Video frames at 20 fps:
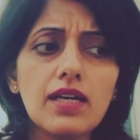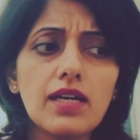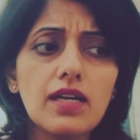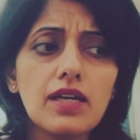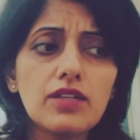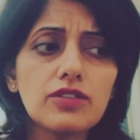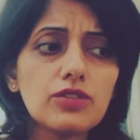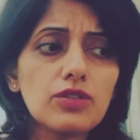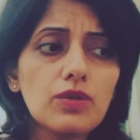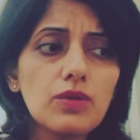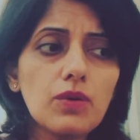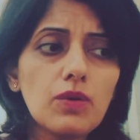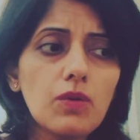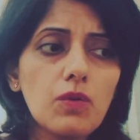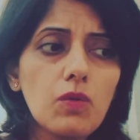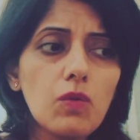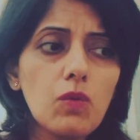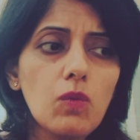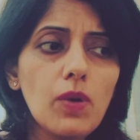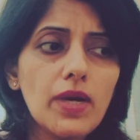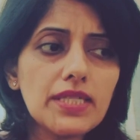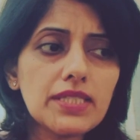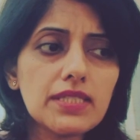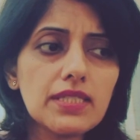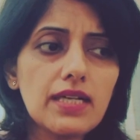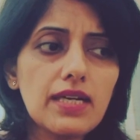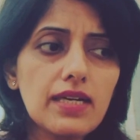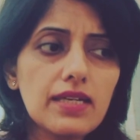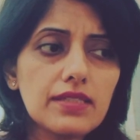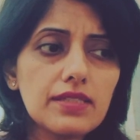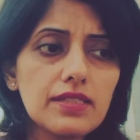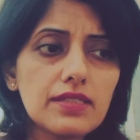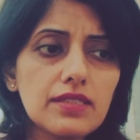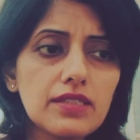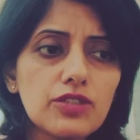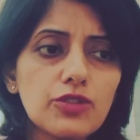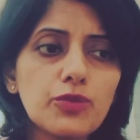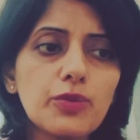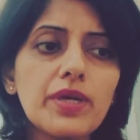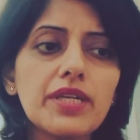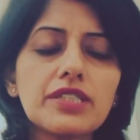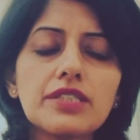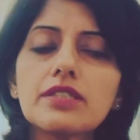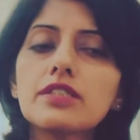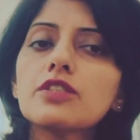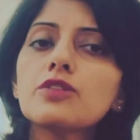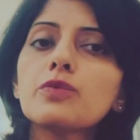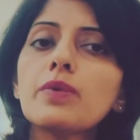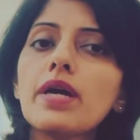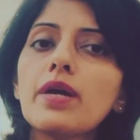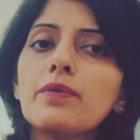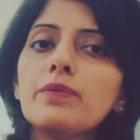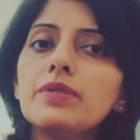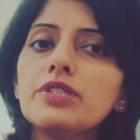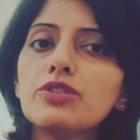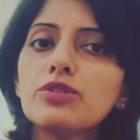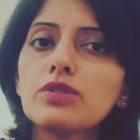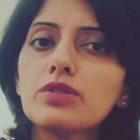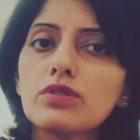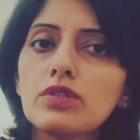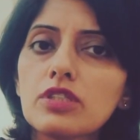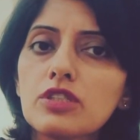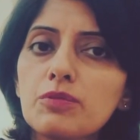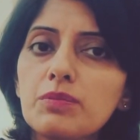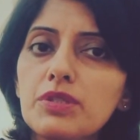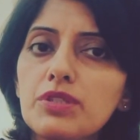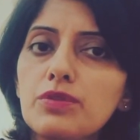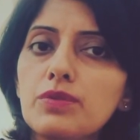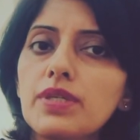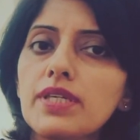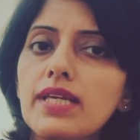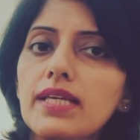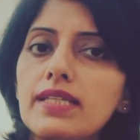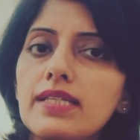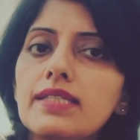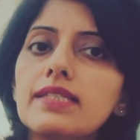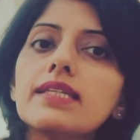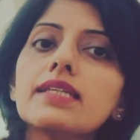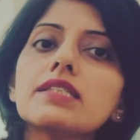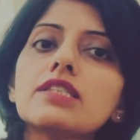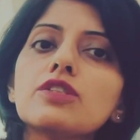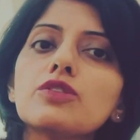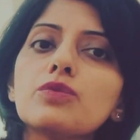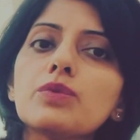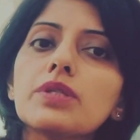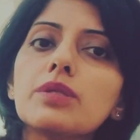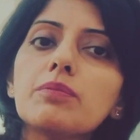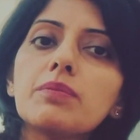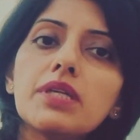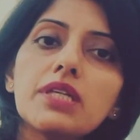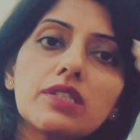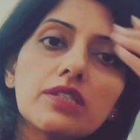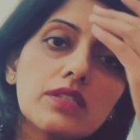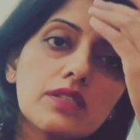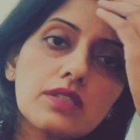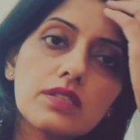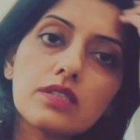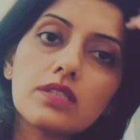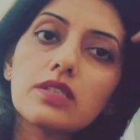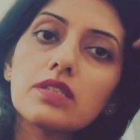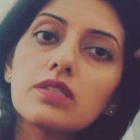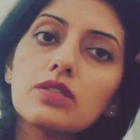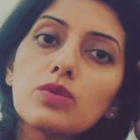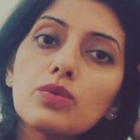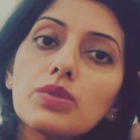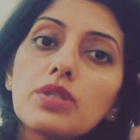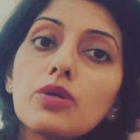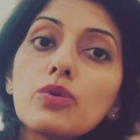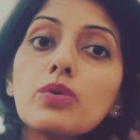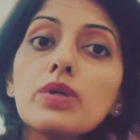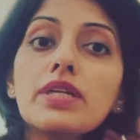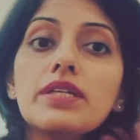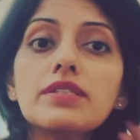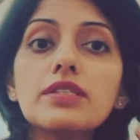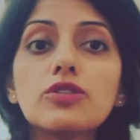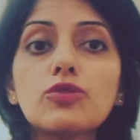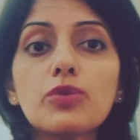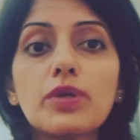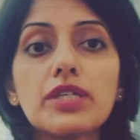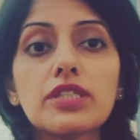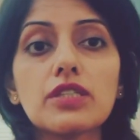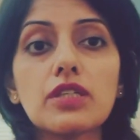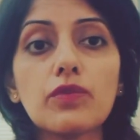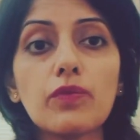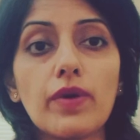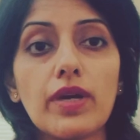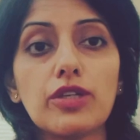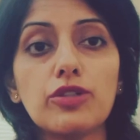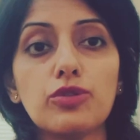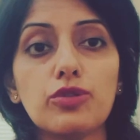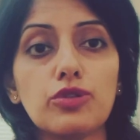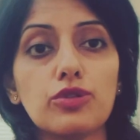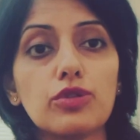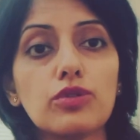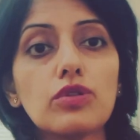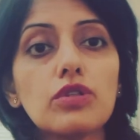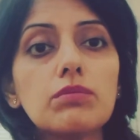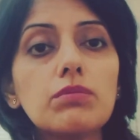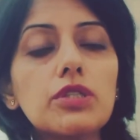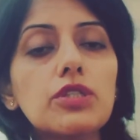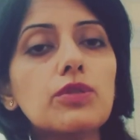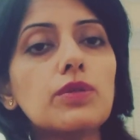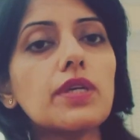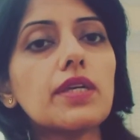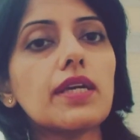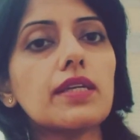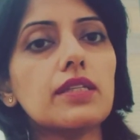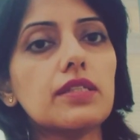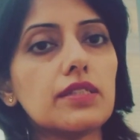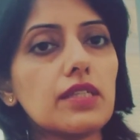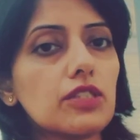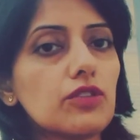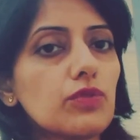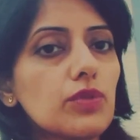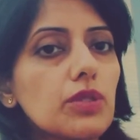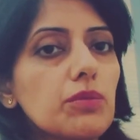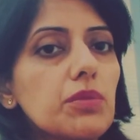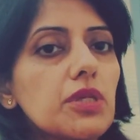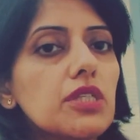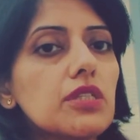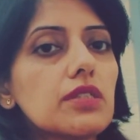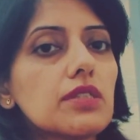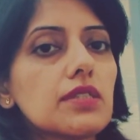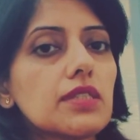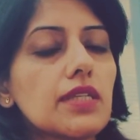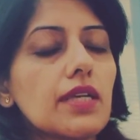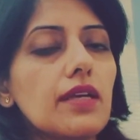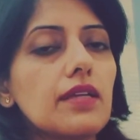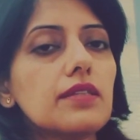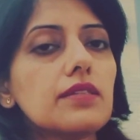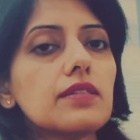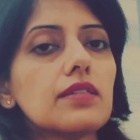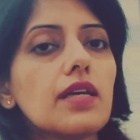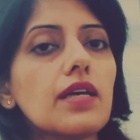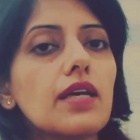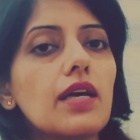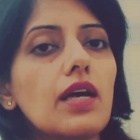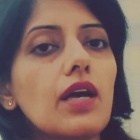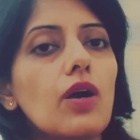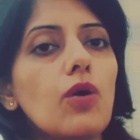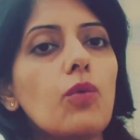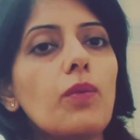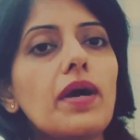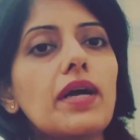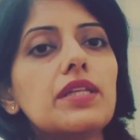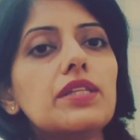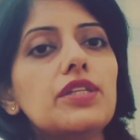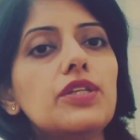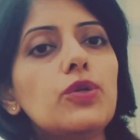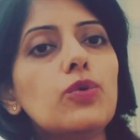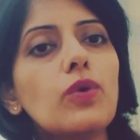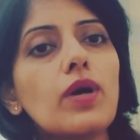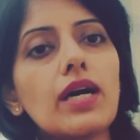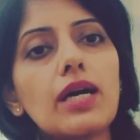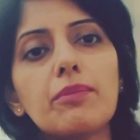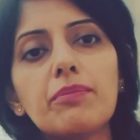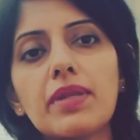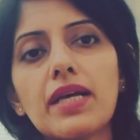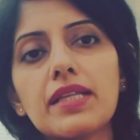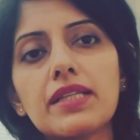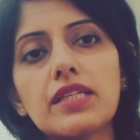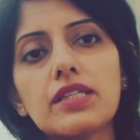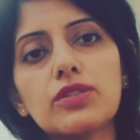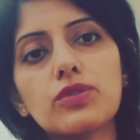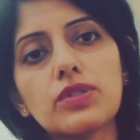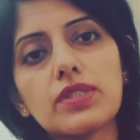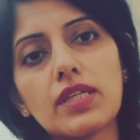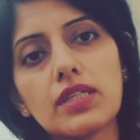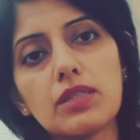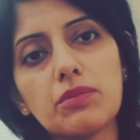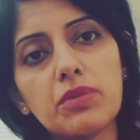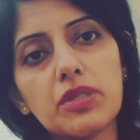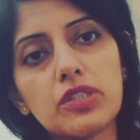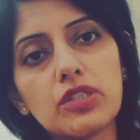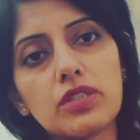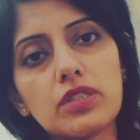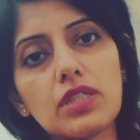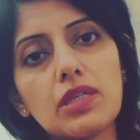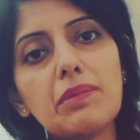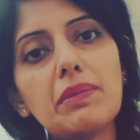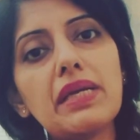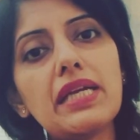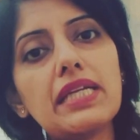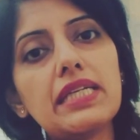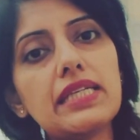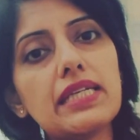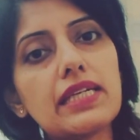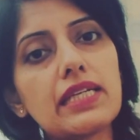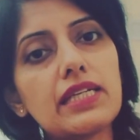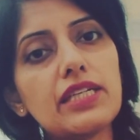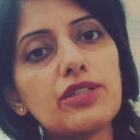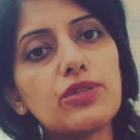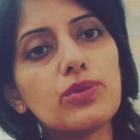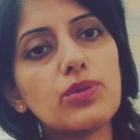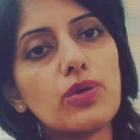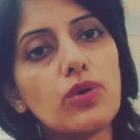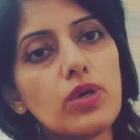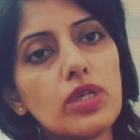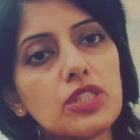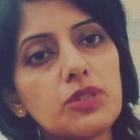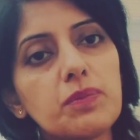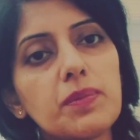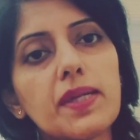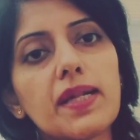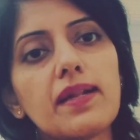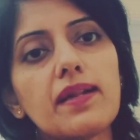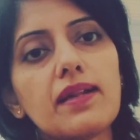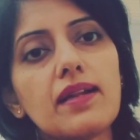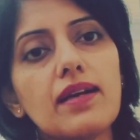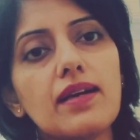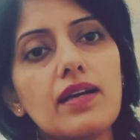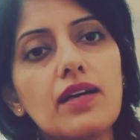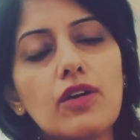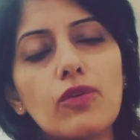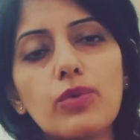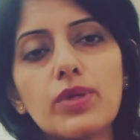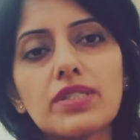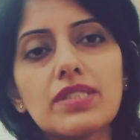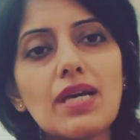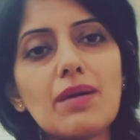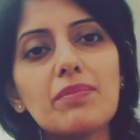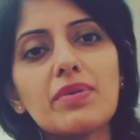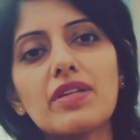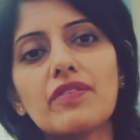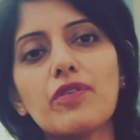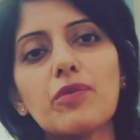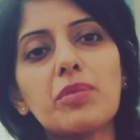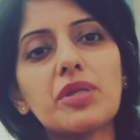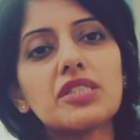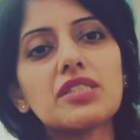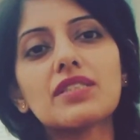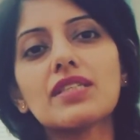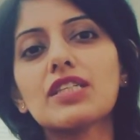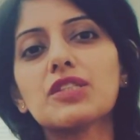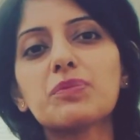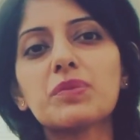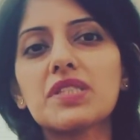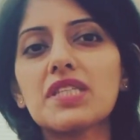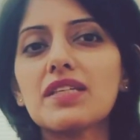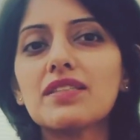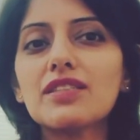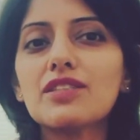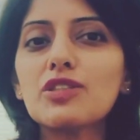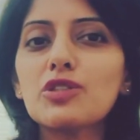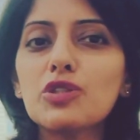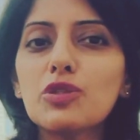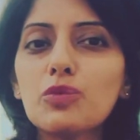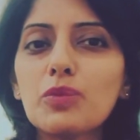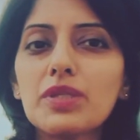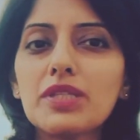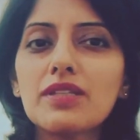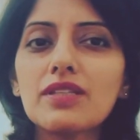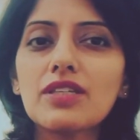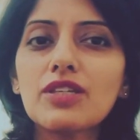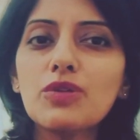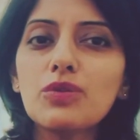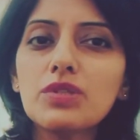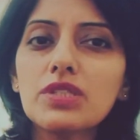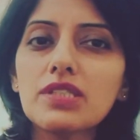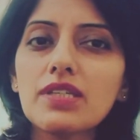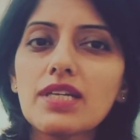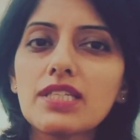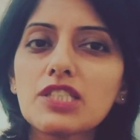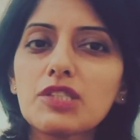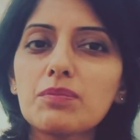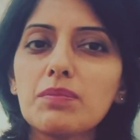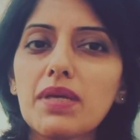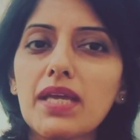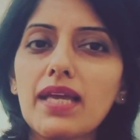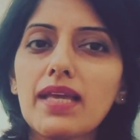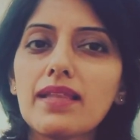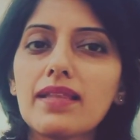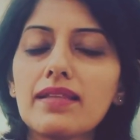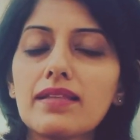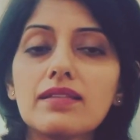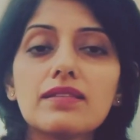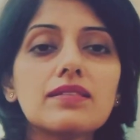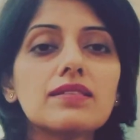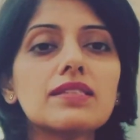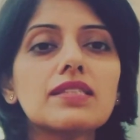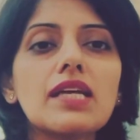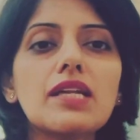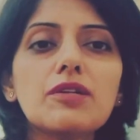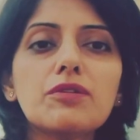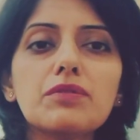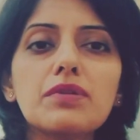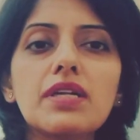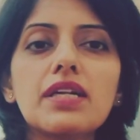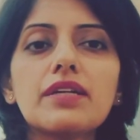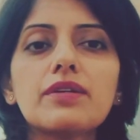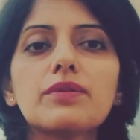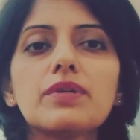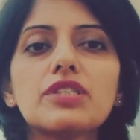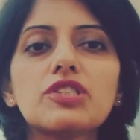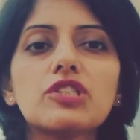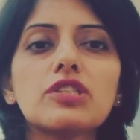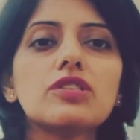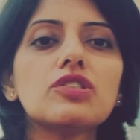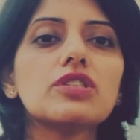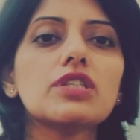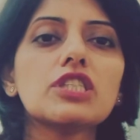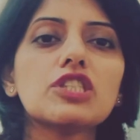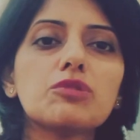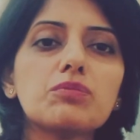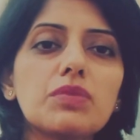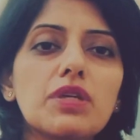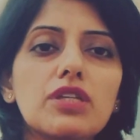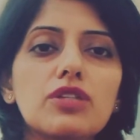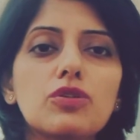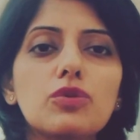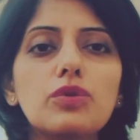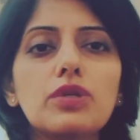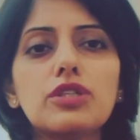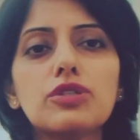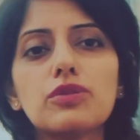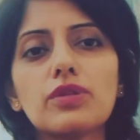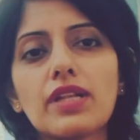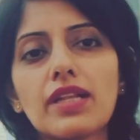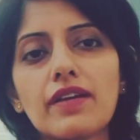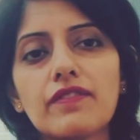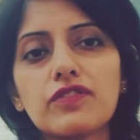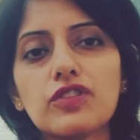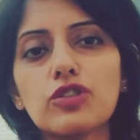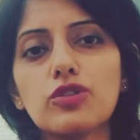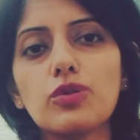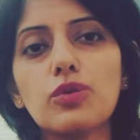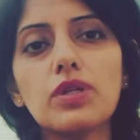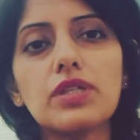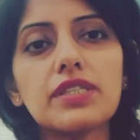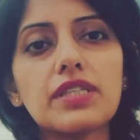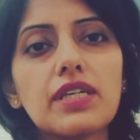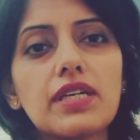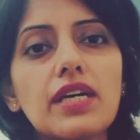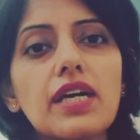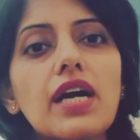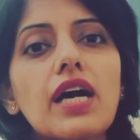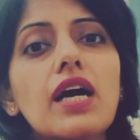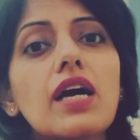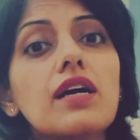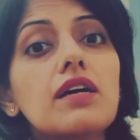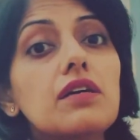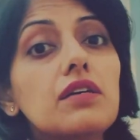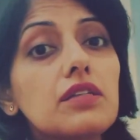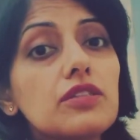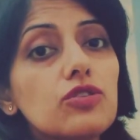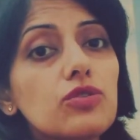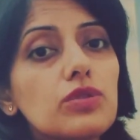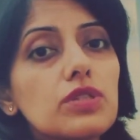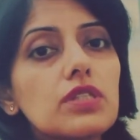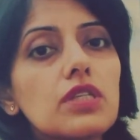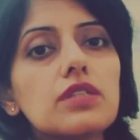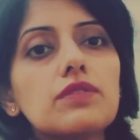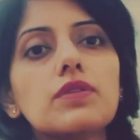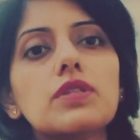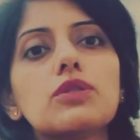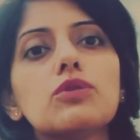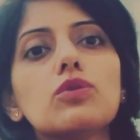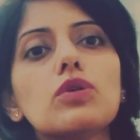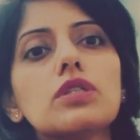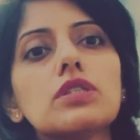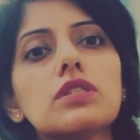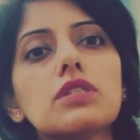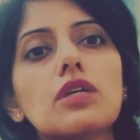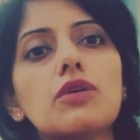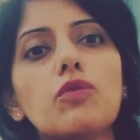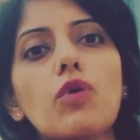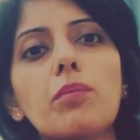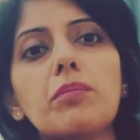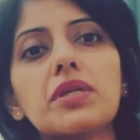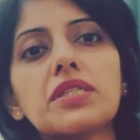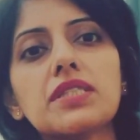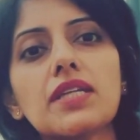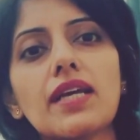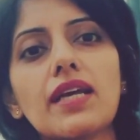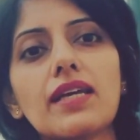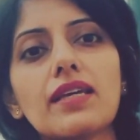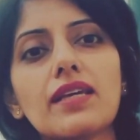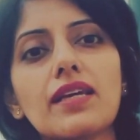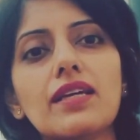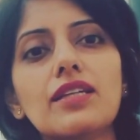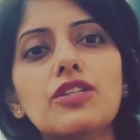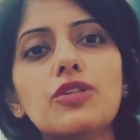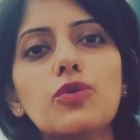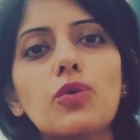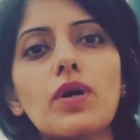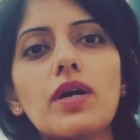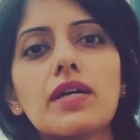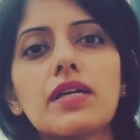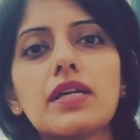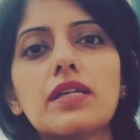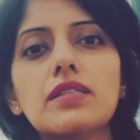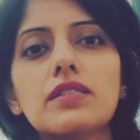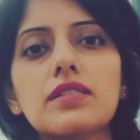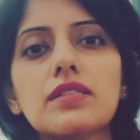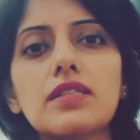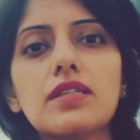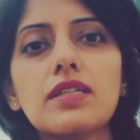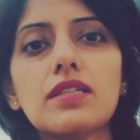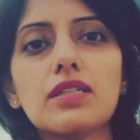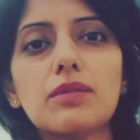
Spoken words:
So what are the situations where we should not be doing any tests for the patient? So the only situation where you should not be doing any tests for the patient is when you are planning to send the patient immediately to the hospital. For example, if a patient has presented to you with an acute chest pain, central crushing chest pain, going to the left shoulder, associated with nausea, vomiting, and you are concerned